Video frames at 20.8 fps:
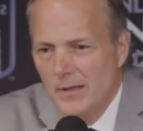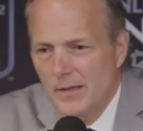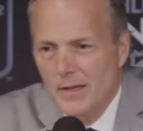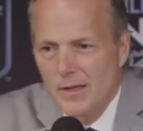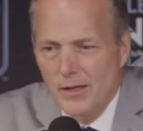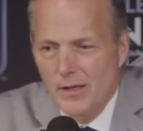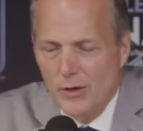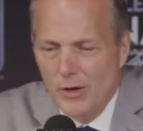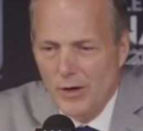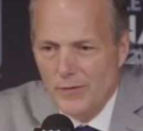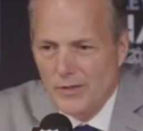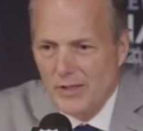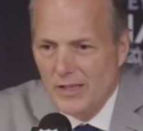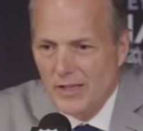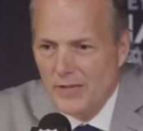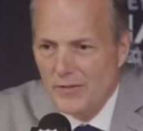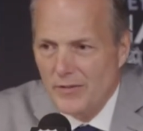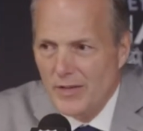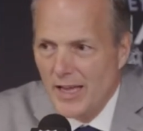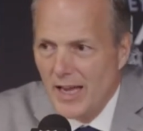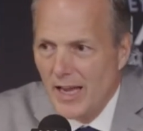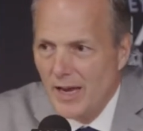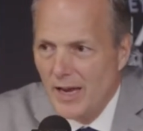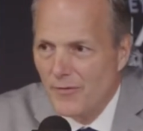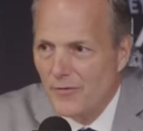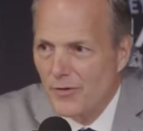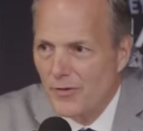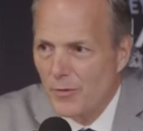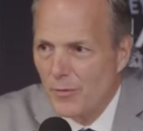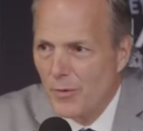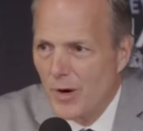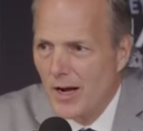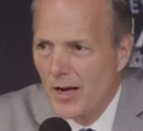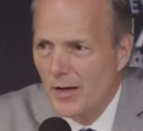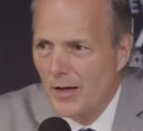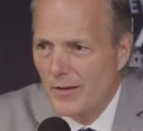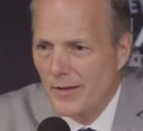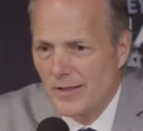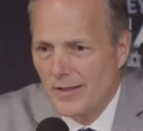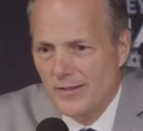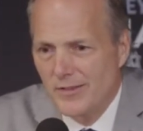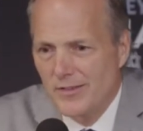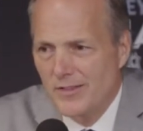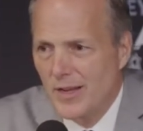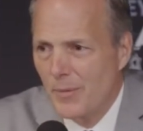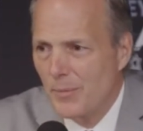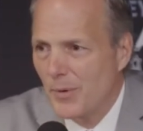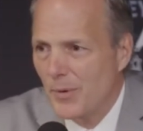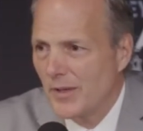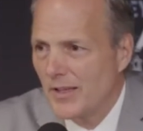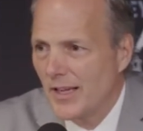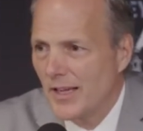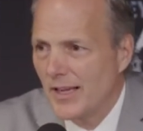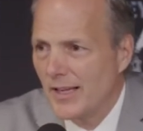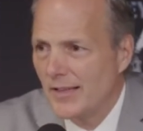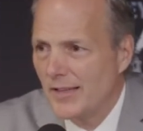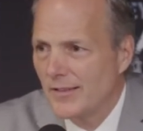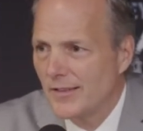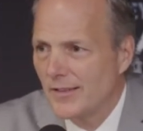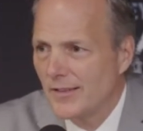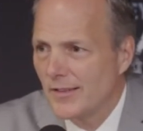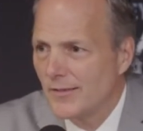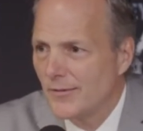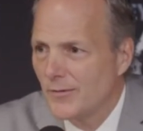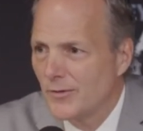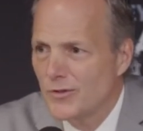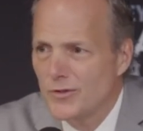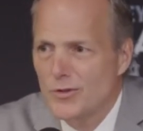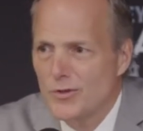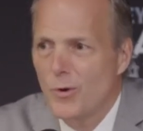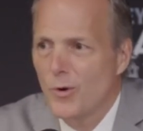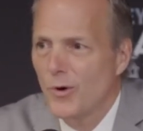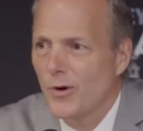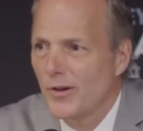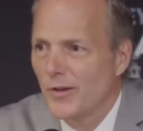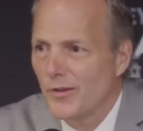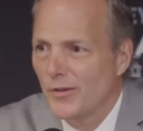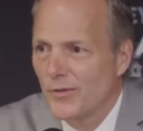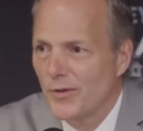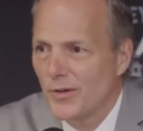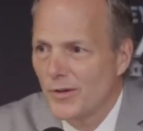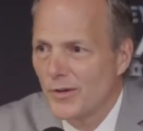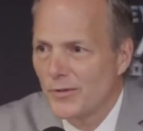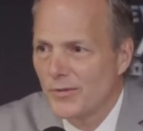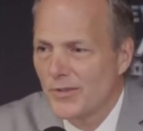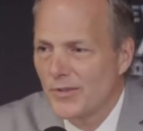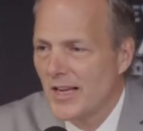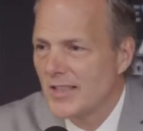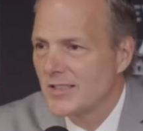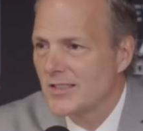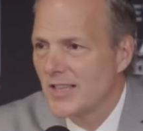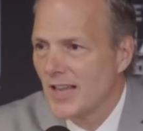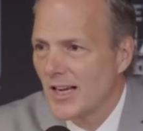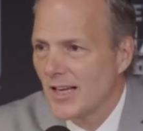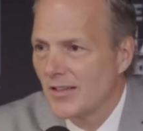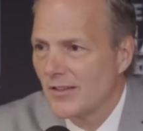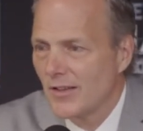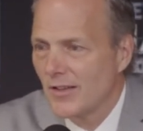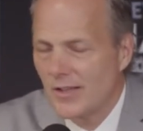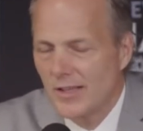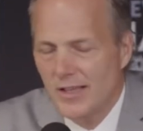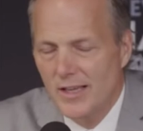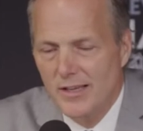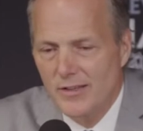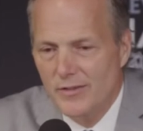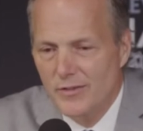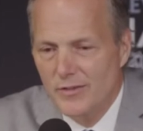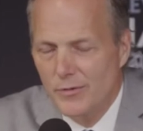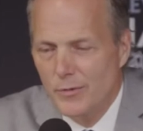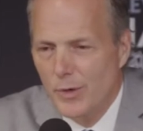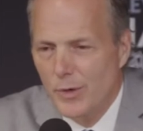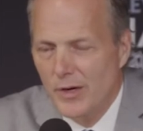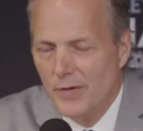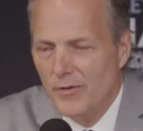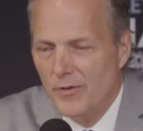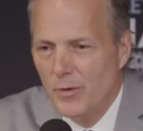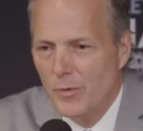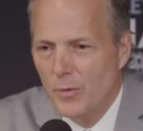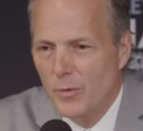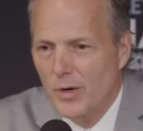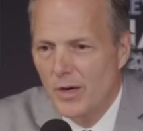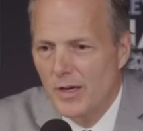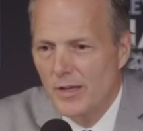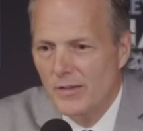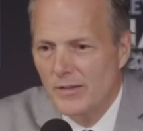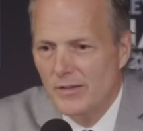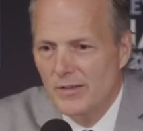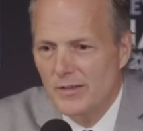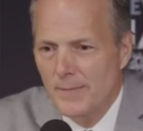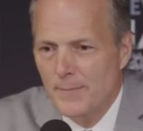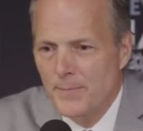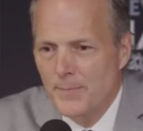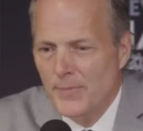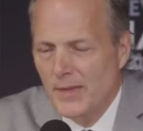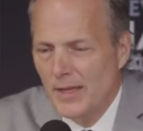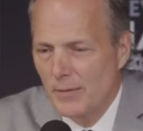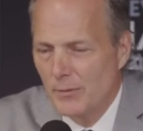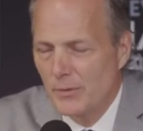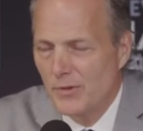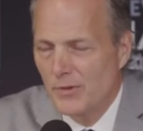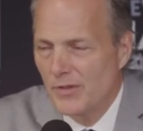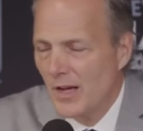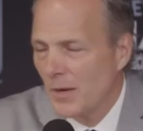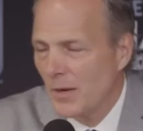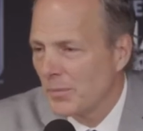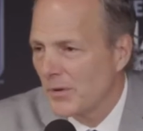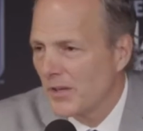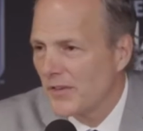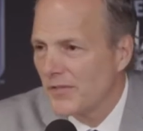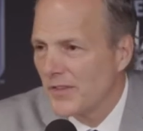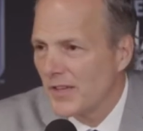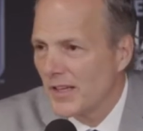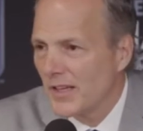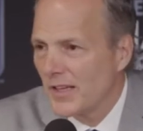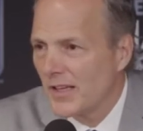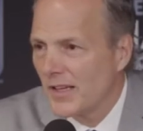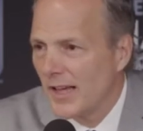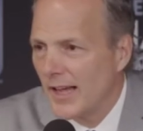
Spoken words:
have to leave the game for a while, then step on the ice and score in his first 10 seconds on the ice or whatever it was uplifting.